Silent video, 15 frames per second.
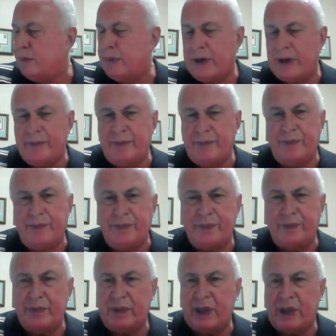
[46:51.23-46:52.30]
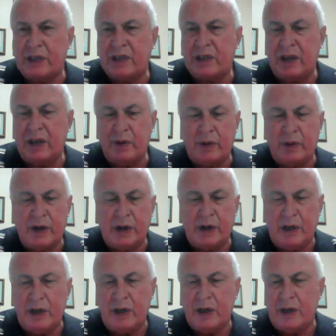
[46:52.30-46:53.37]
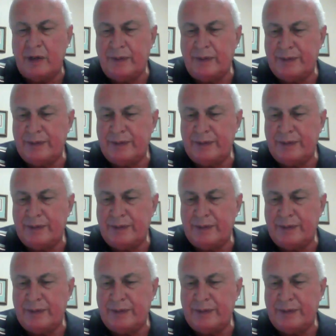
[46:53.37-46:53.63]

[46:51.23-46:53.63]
But that's kind of what I did.